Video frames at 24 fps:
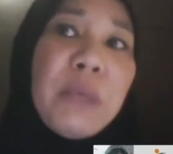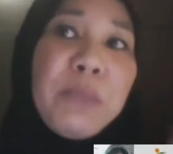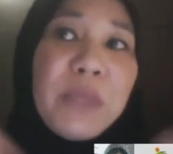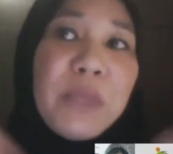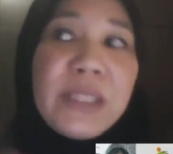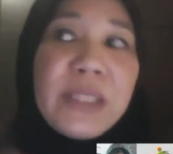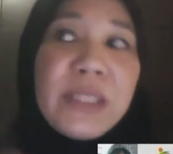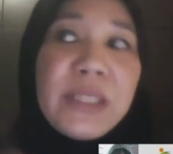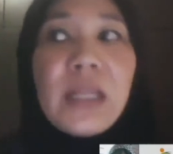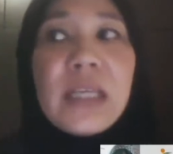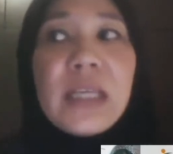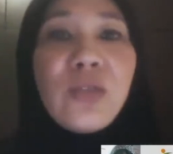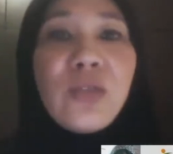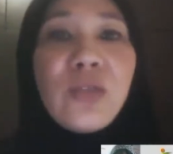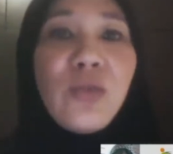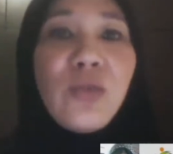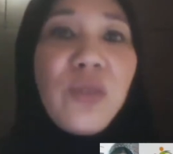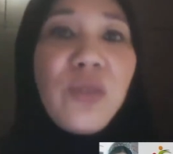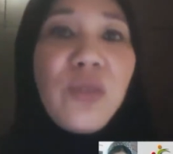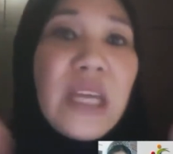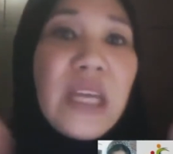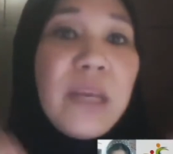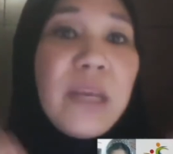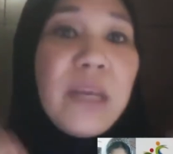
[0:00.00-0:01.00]
tell us to
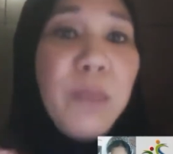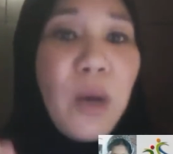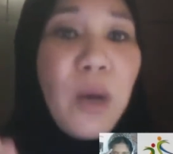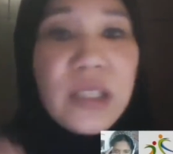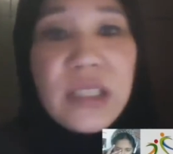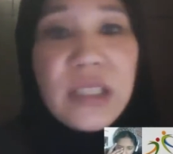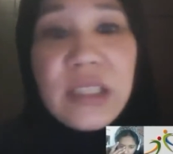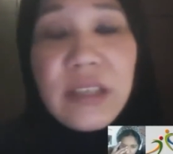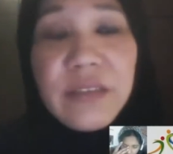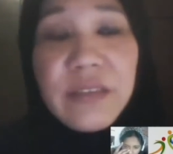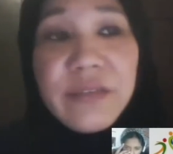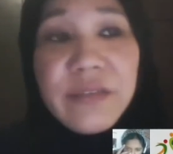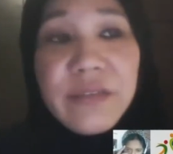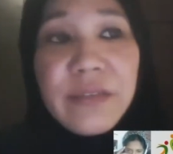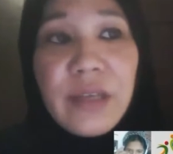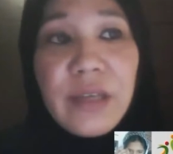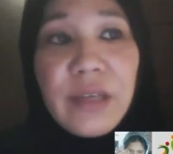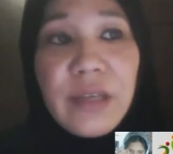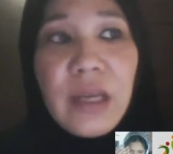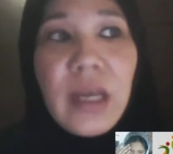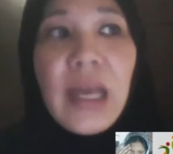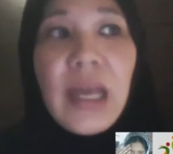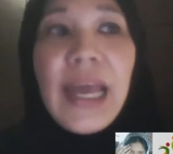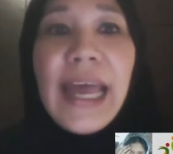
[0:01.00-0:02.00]
think positive,
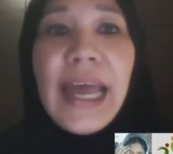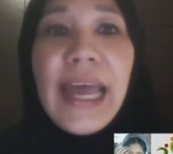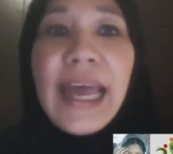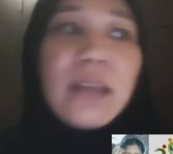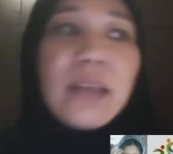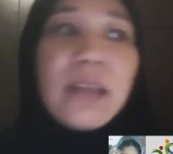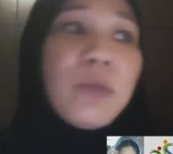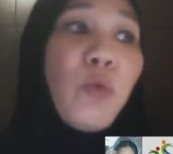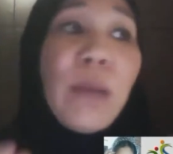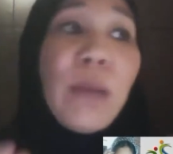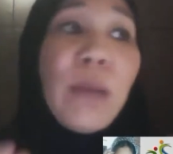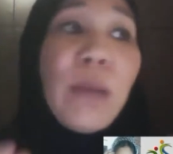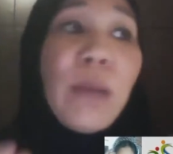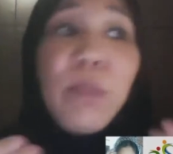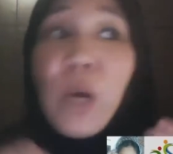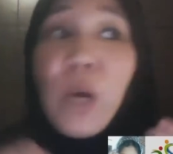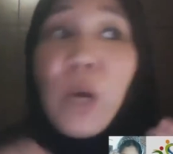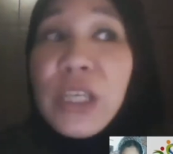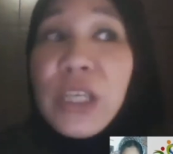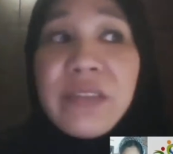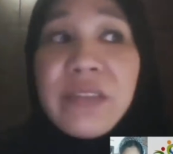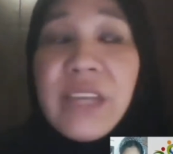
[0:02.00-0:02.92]
and when positive